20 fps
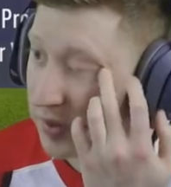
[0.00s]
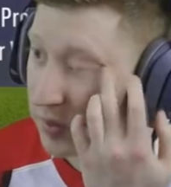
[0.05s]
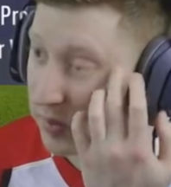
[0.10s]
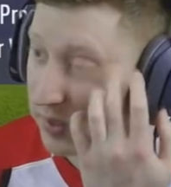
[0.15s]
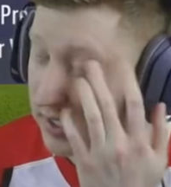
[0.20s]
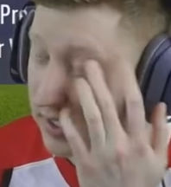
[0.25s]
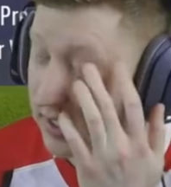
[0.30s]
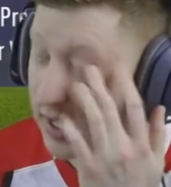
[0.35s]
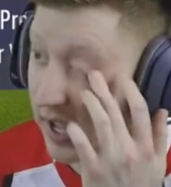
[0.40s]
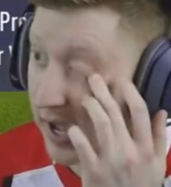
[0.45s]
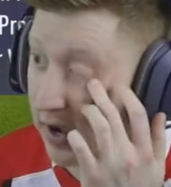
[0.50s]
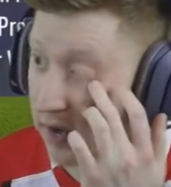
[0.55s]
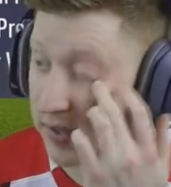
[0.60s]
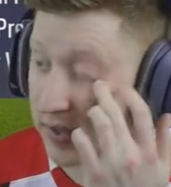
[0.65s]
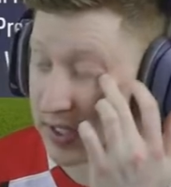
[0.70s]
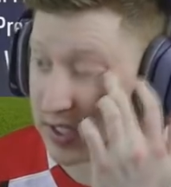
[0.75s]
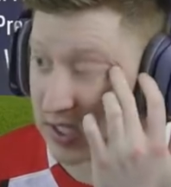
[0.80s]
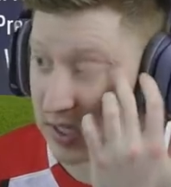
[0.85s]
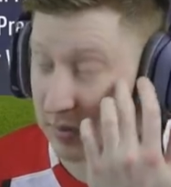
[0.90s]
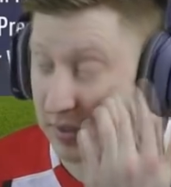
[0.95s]
think we can get out of
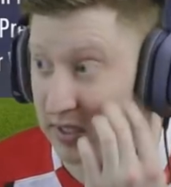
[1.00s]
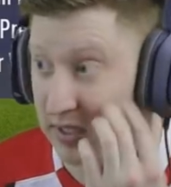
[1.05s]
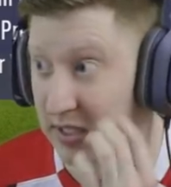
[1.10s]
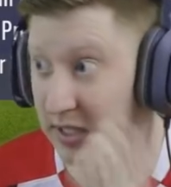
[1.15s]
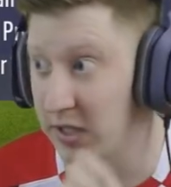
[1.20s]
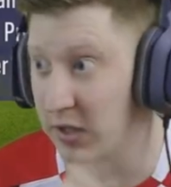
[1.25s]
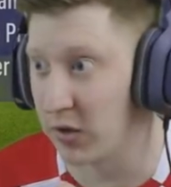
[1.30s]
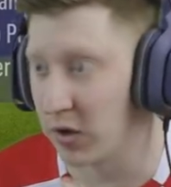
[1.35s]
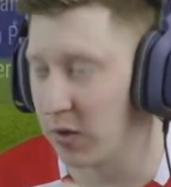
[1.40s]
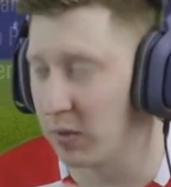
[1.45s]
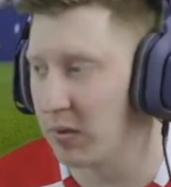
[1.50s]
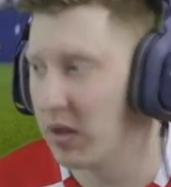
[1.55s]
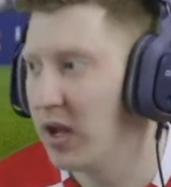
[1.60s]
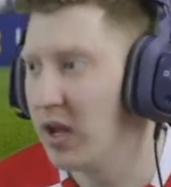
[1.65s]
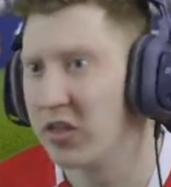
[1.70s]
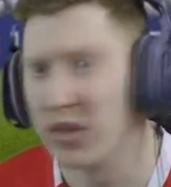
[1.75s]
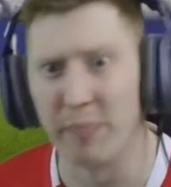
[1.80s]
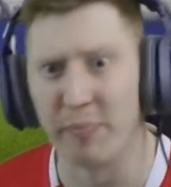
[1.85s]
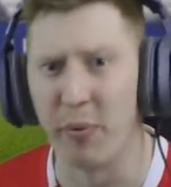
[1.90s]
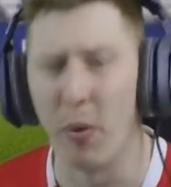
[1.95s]
that Champions League group.
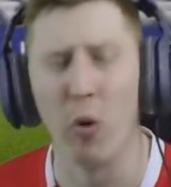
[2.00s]
The